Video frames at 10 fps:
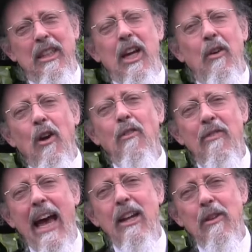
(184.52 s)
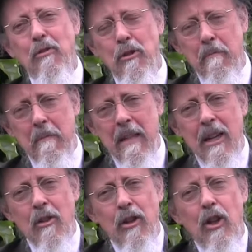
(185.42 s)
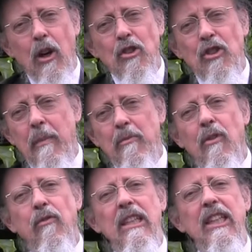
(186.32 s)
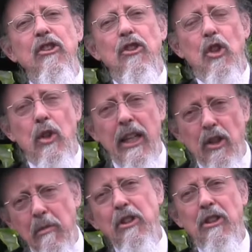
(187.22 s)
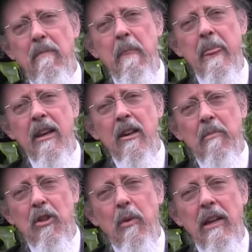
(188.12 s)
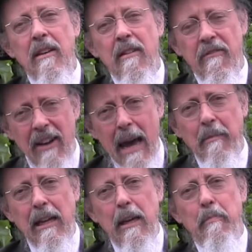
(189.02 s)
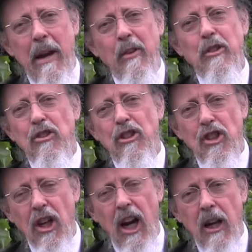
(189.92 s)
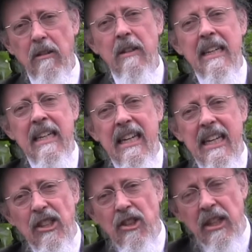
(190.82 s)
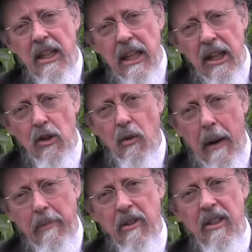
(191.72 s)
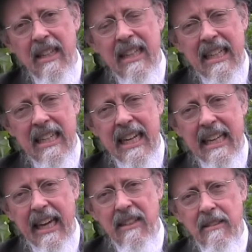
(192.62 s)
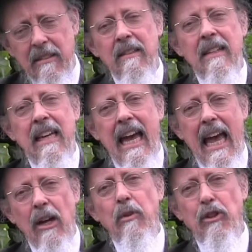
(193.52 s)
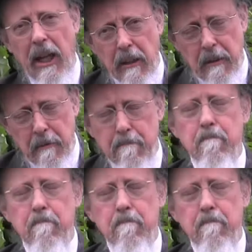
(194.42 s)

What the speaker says: in their own values. The concept of religious transmission between family, parents and child is interrupted, negated and rejected.